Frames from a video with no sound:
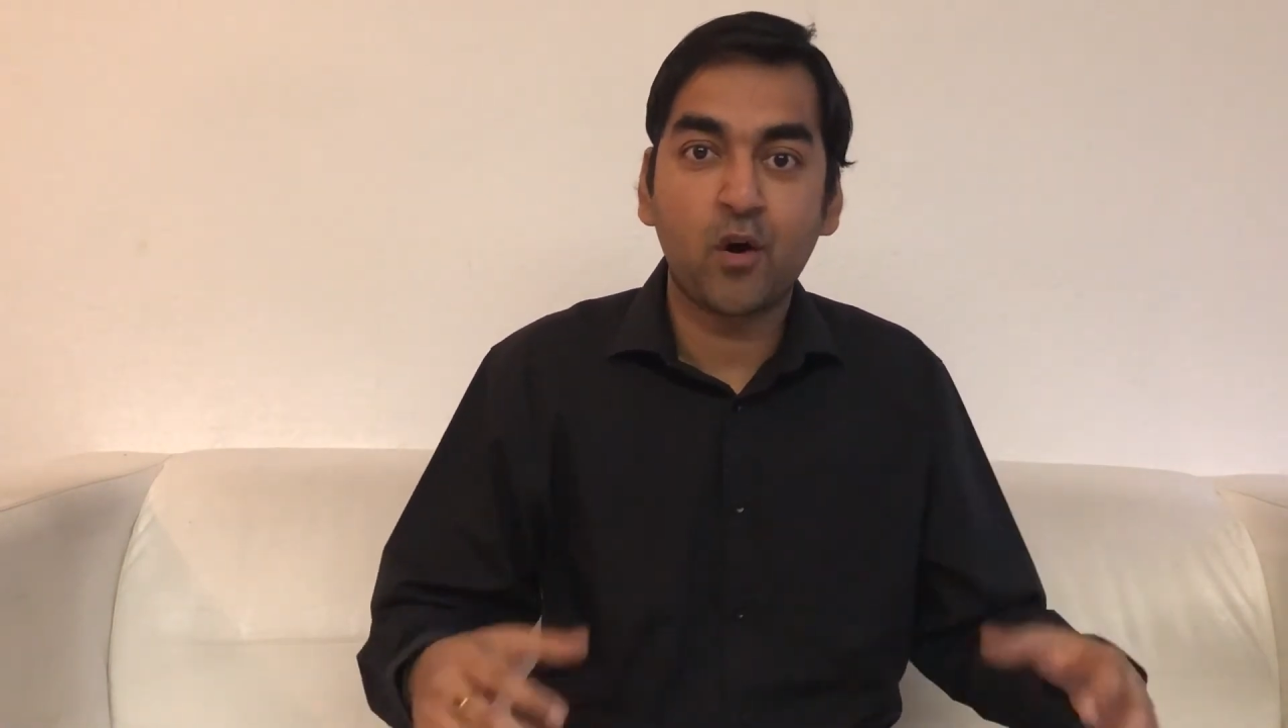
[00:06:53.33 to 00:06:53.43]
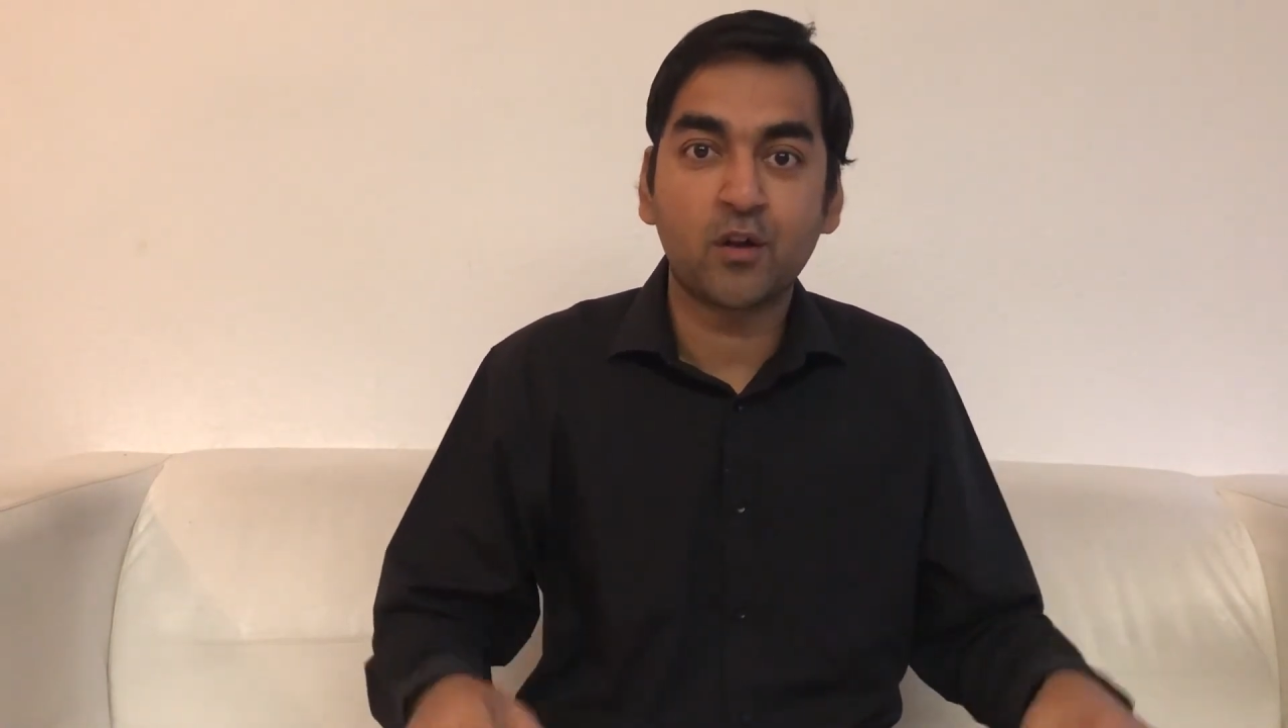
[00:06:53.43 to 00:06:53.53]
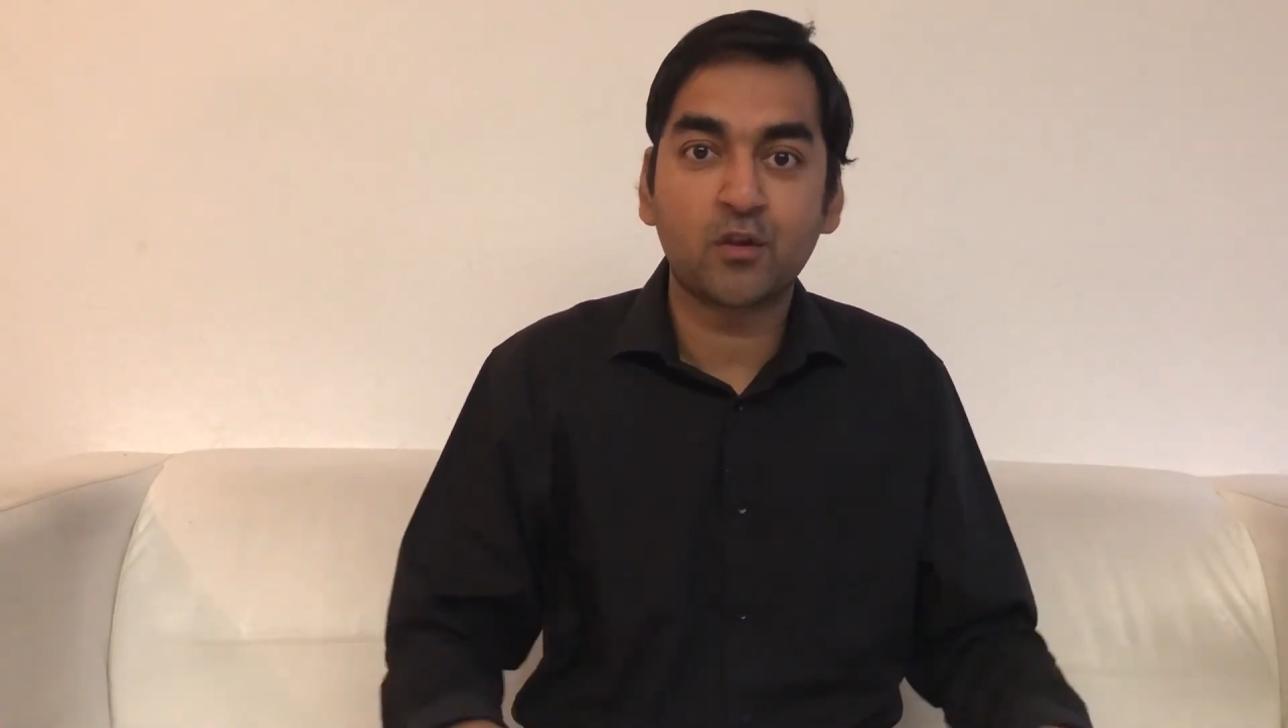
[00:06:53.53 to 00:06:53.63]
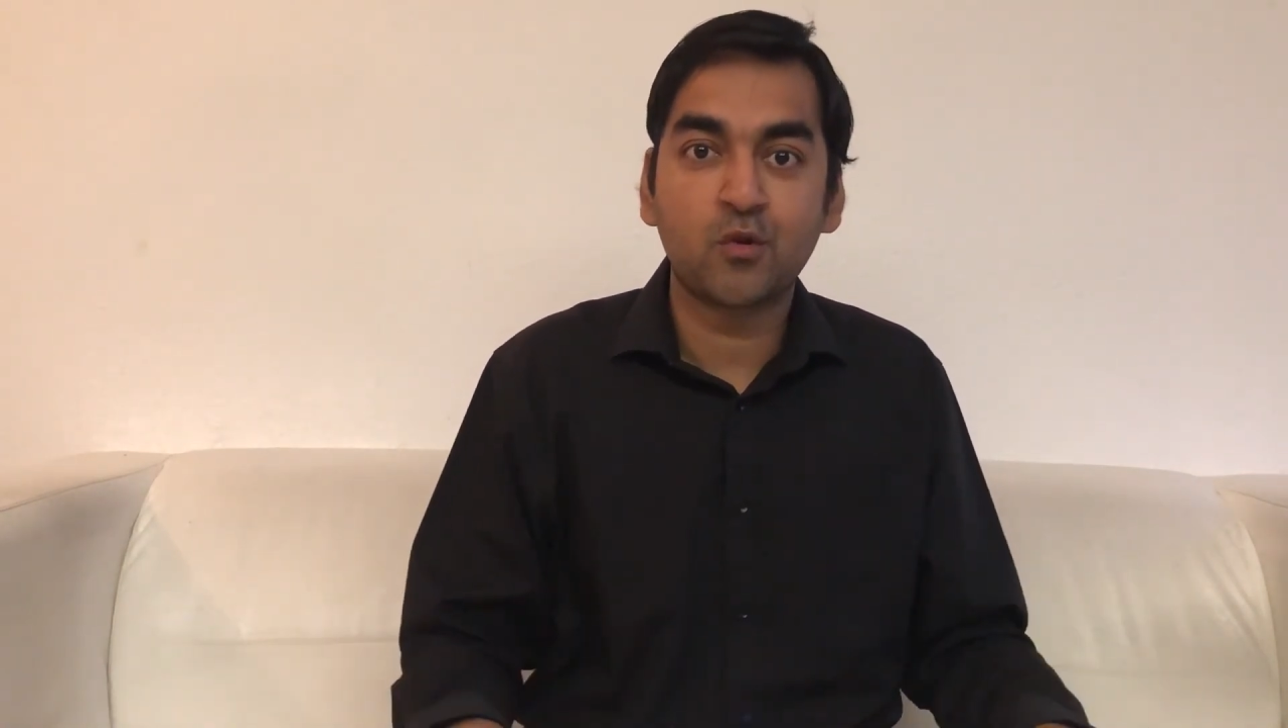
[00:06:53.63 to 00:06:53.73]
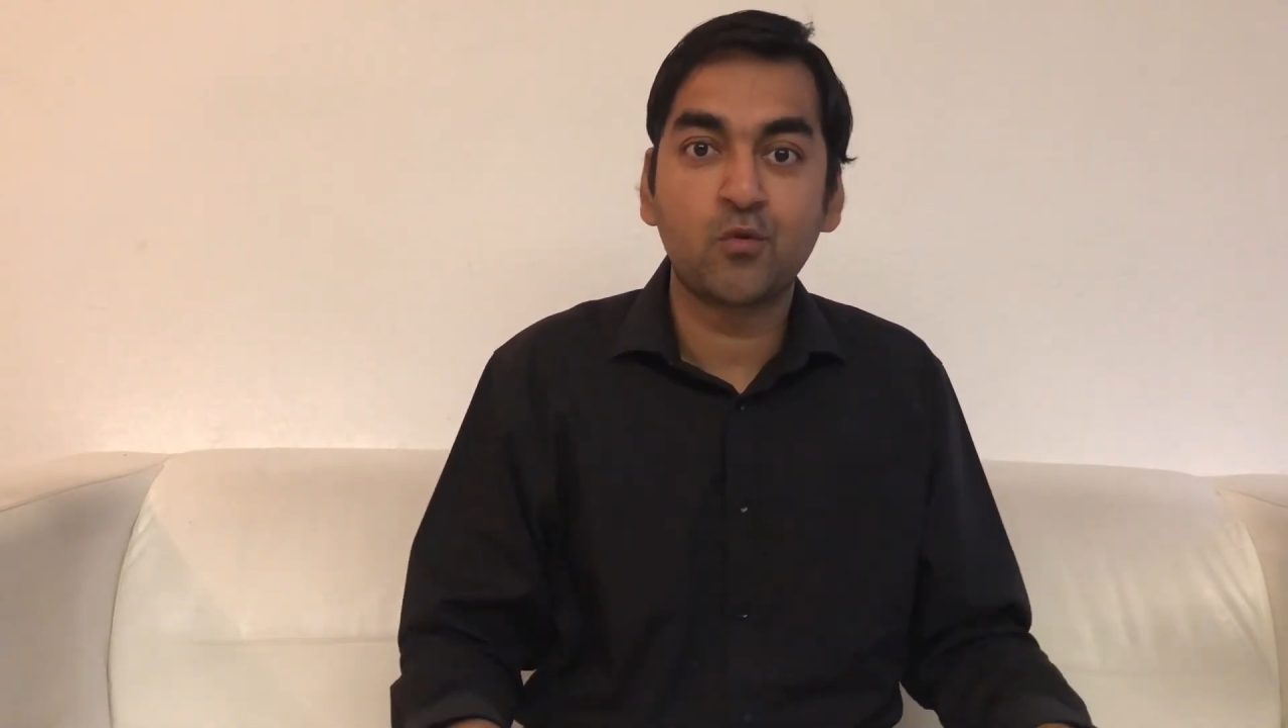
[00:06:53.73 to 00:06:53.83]

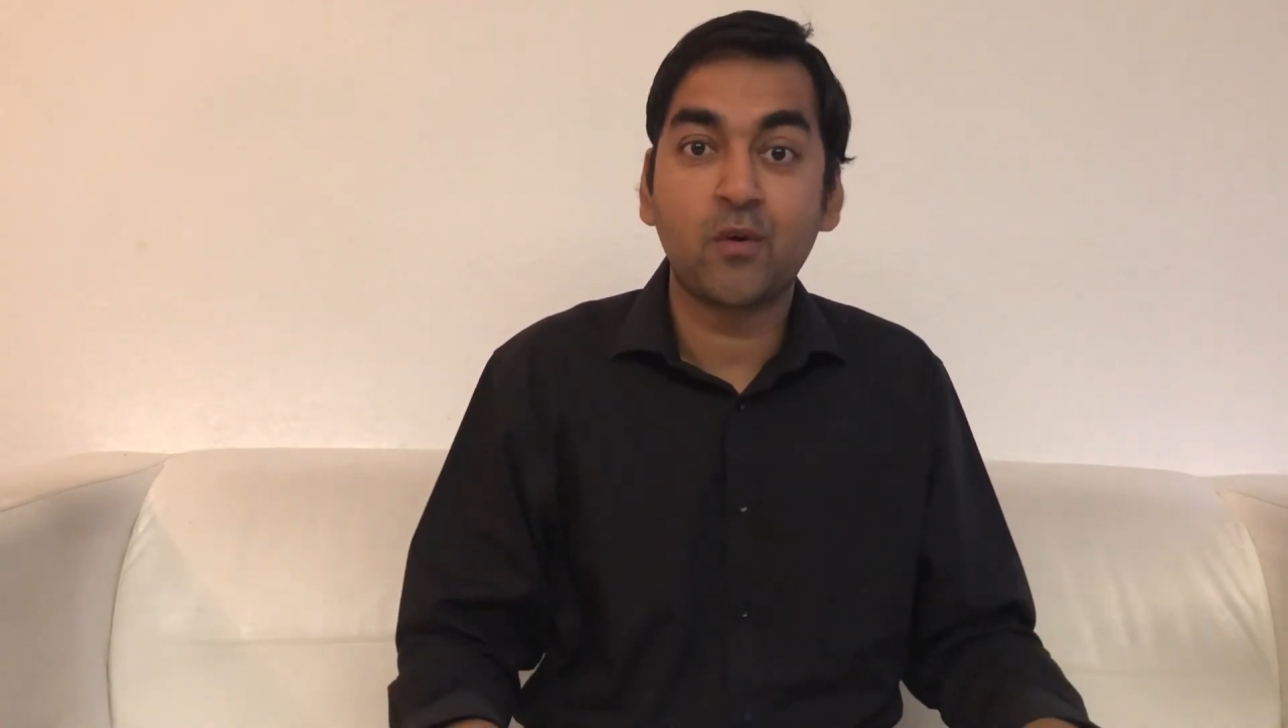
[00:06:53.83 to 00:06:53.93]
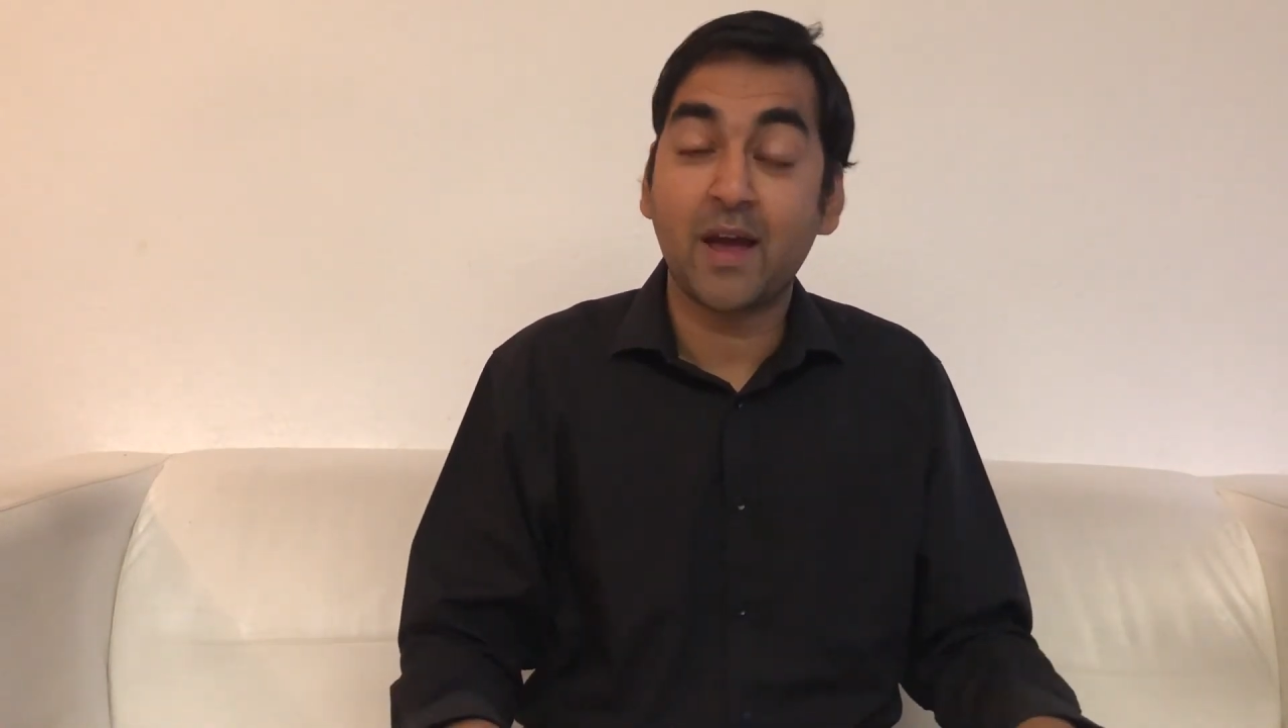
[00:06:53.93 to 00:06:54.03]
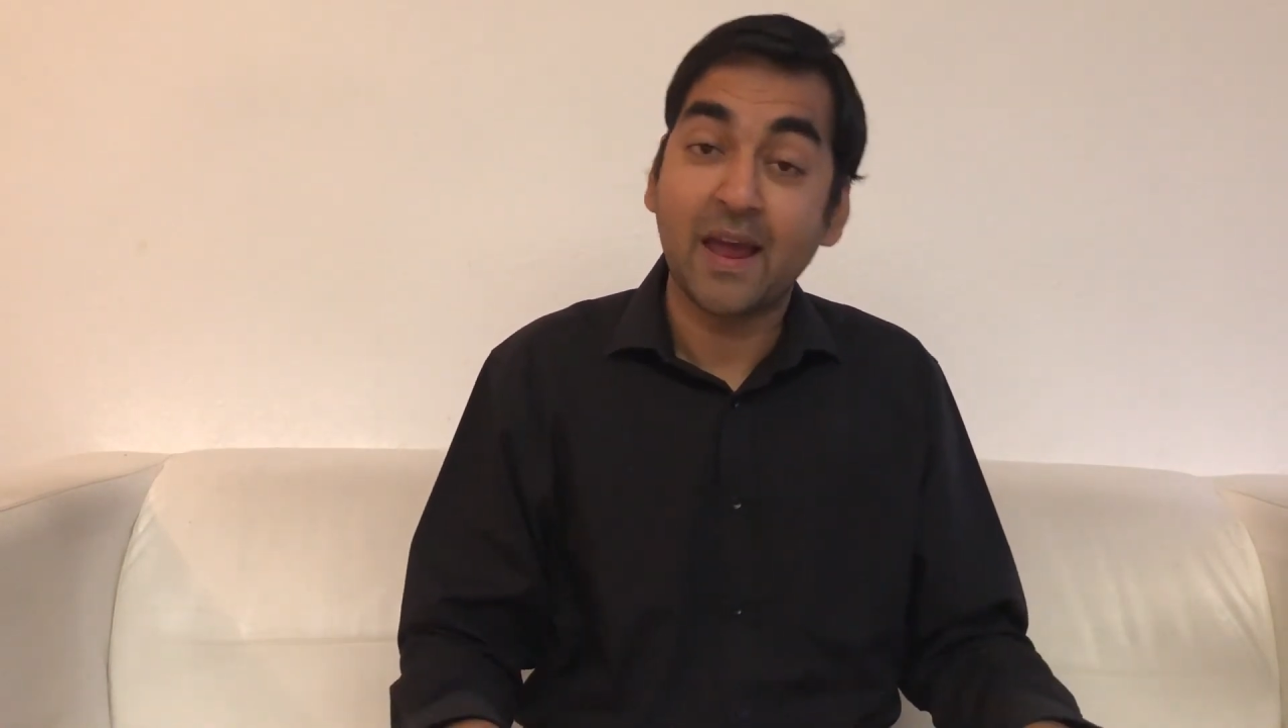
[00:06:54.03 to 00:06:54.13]
gone through